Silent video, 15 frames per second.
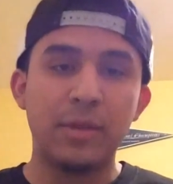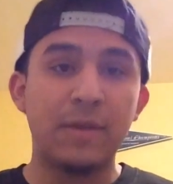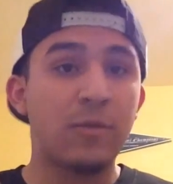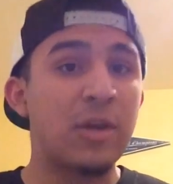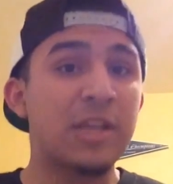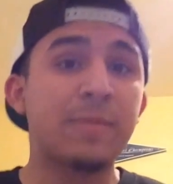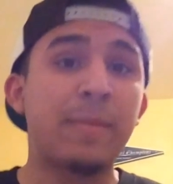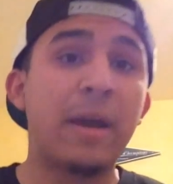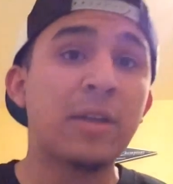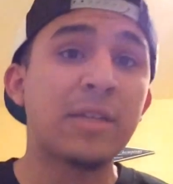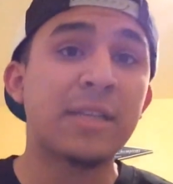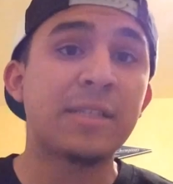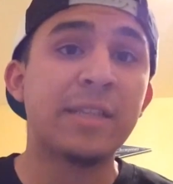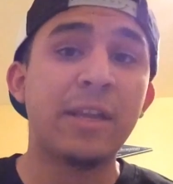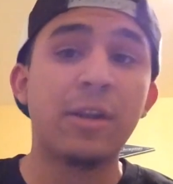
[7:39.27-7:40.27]
Chris Myers
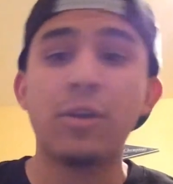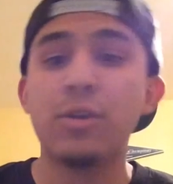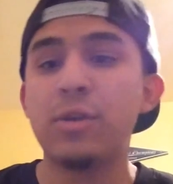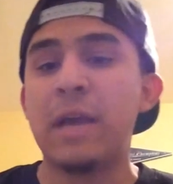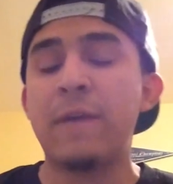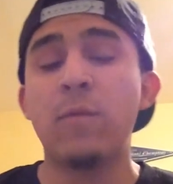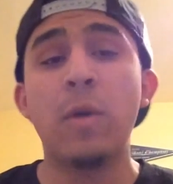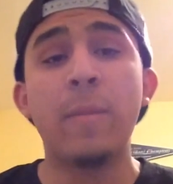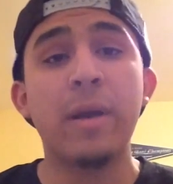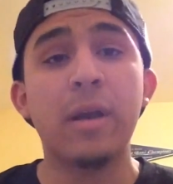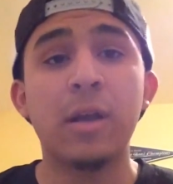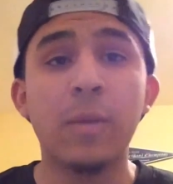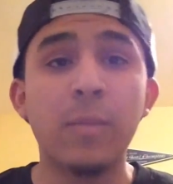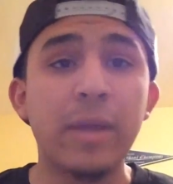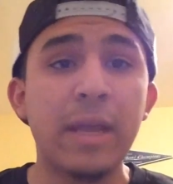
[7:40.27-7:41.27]
at center. You have Will
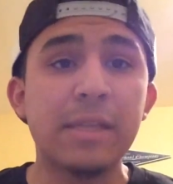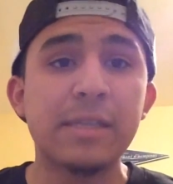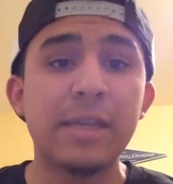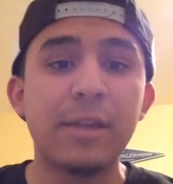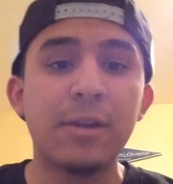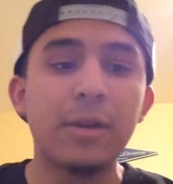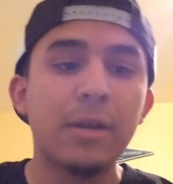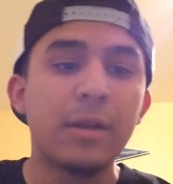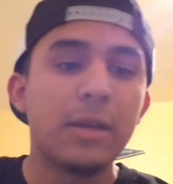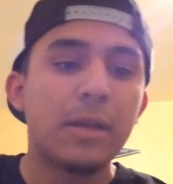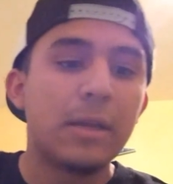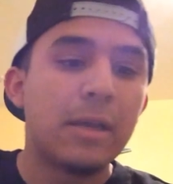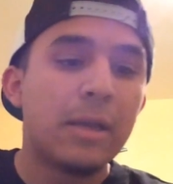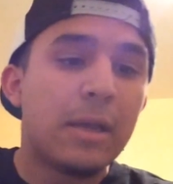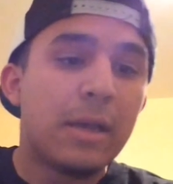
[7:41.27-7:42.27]
Montgomery at center.
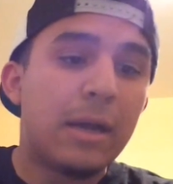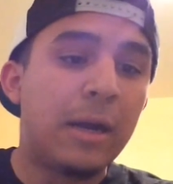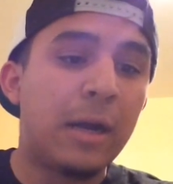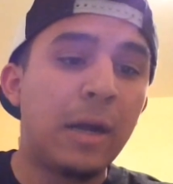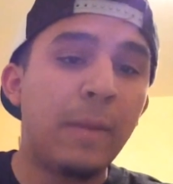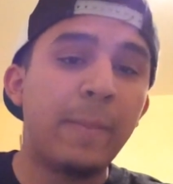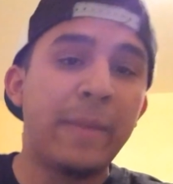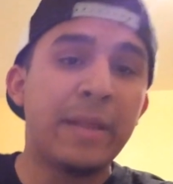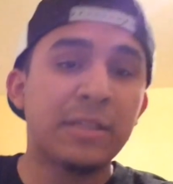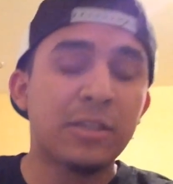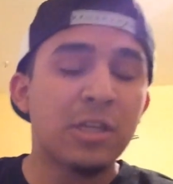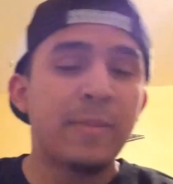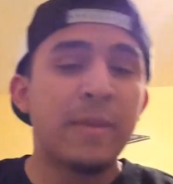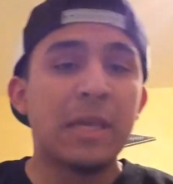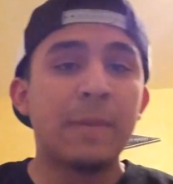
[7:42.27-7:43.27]
It
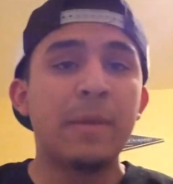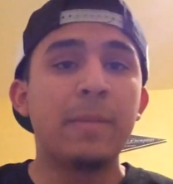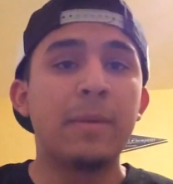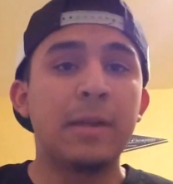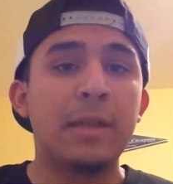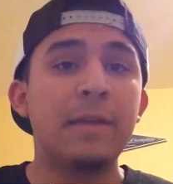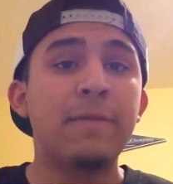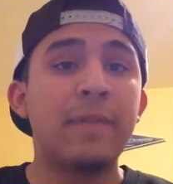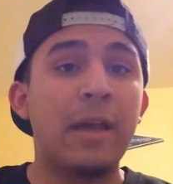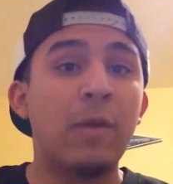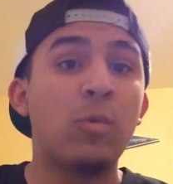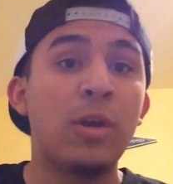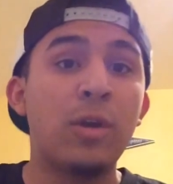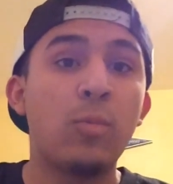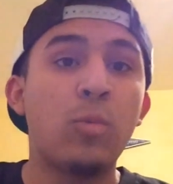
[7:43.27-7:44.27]
starts making me believe that
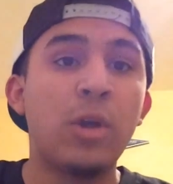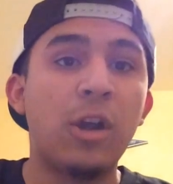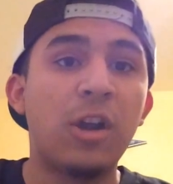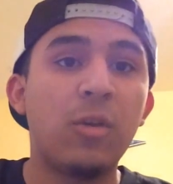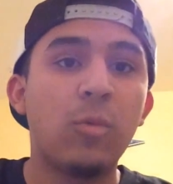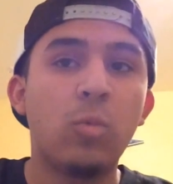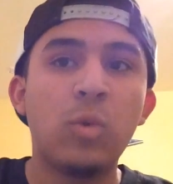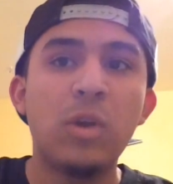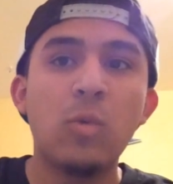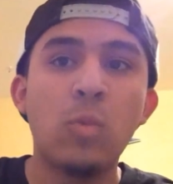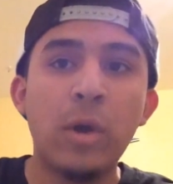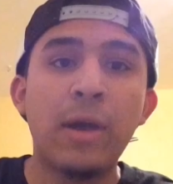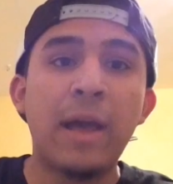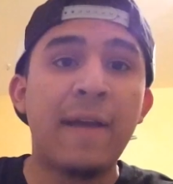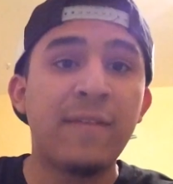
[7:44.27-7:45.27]
we
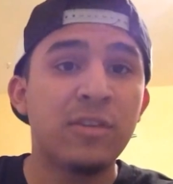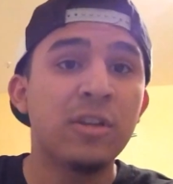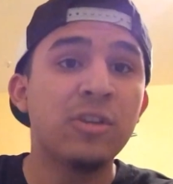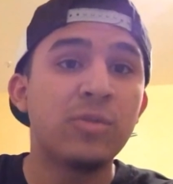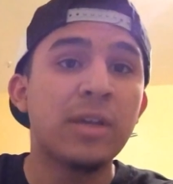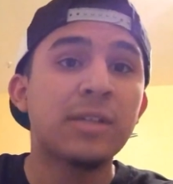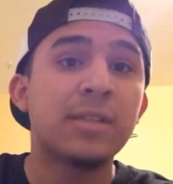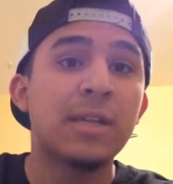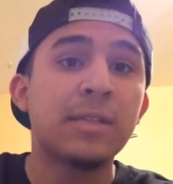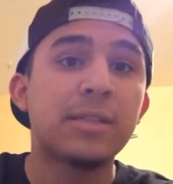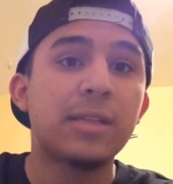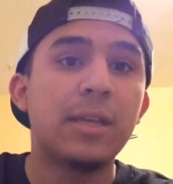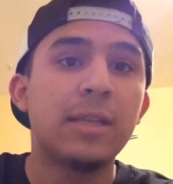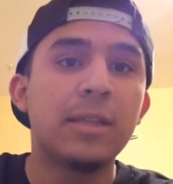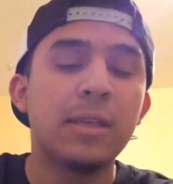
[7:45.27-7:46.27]
will have to address this
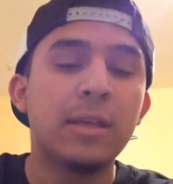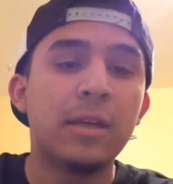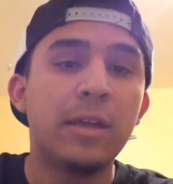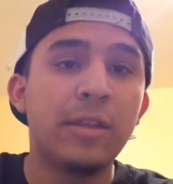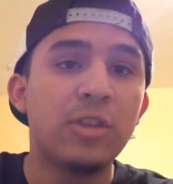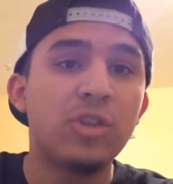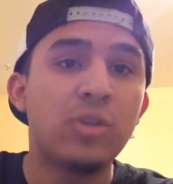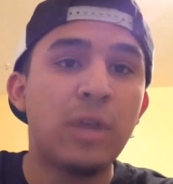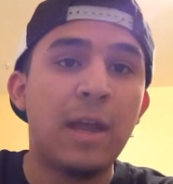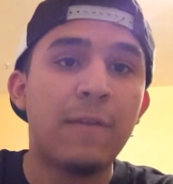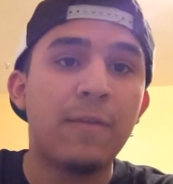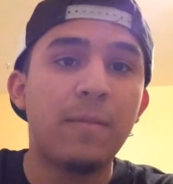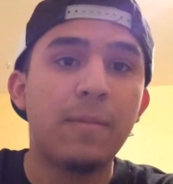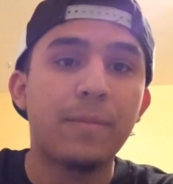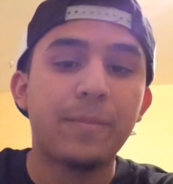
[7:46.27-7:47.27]
in the
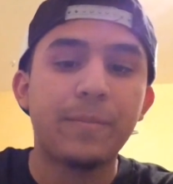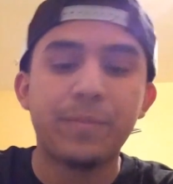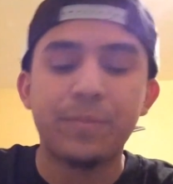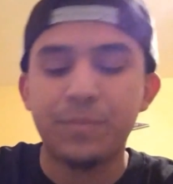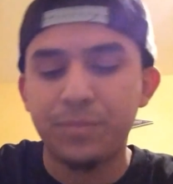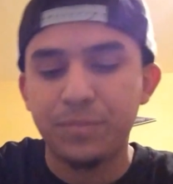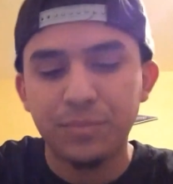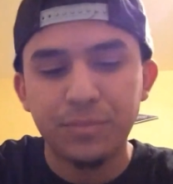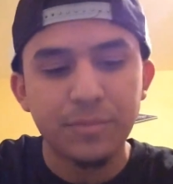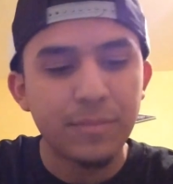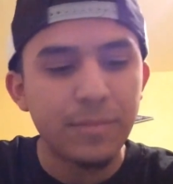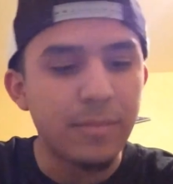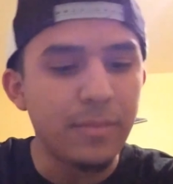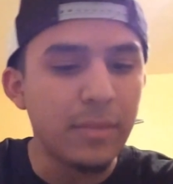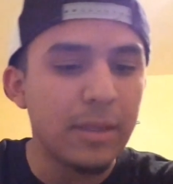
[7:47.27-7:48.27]
draft,
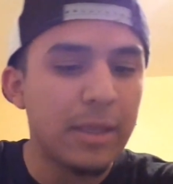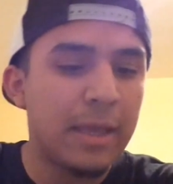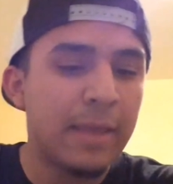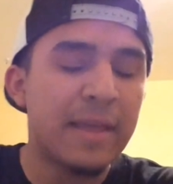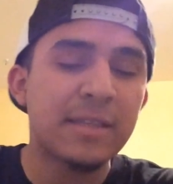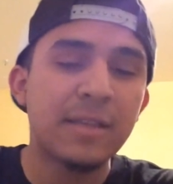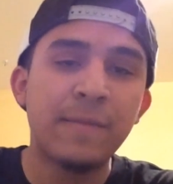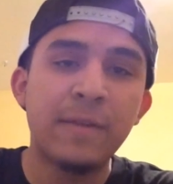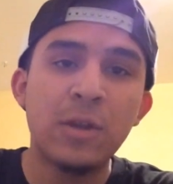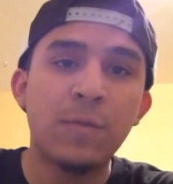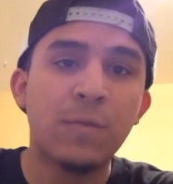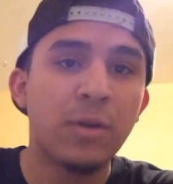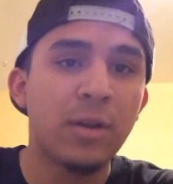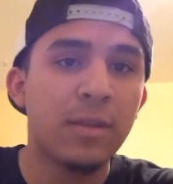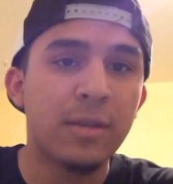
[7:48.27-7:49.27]
and that's a video
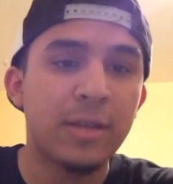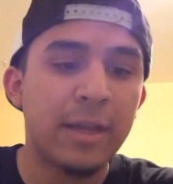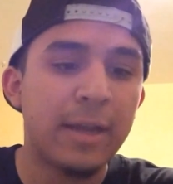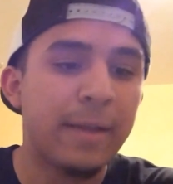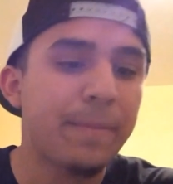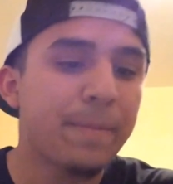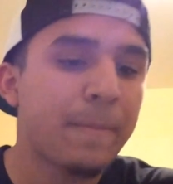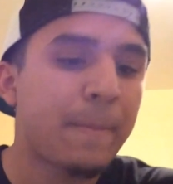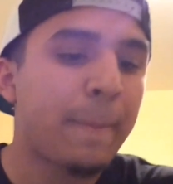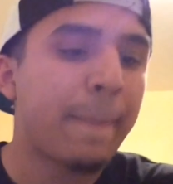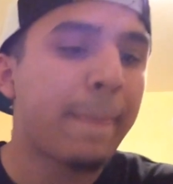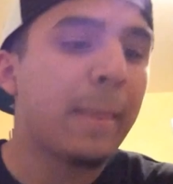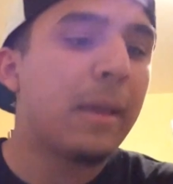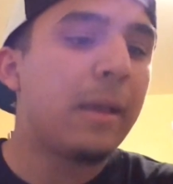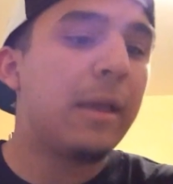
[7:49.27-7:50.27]
for another time.
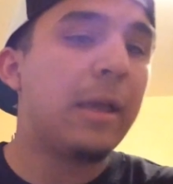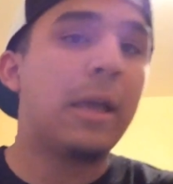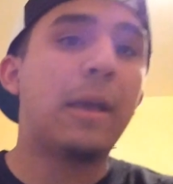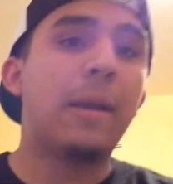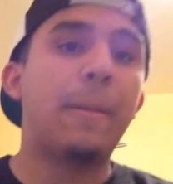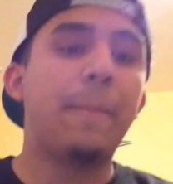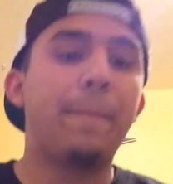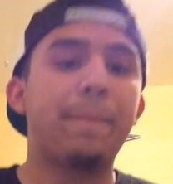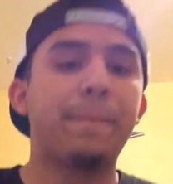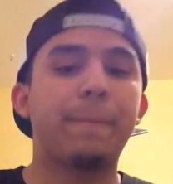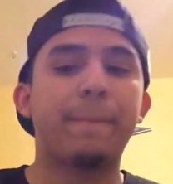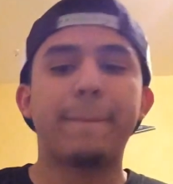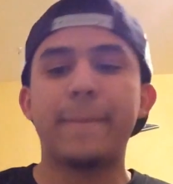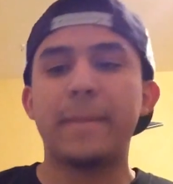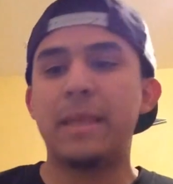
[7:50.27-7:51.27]
That's
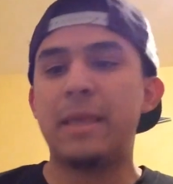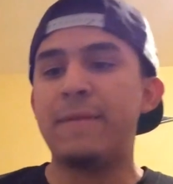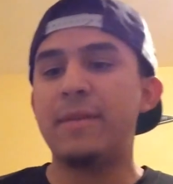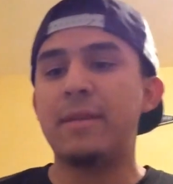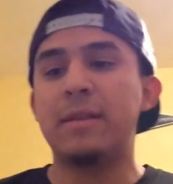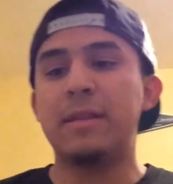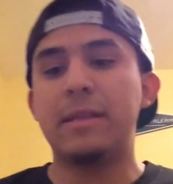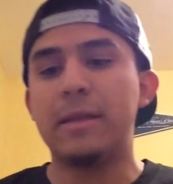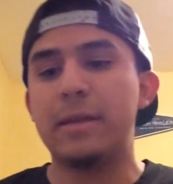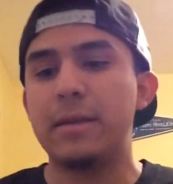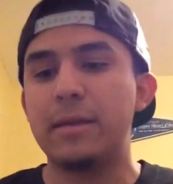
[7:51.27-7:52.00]
the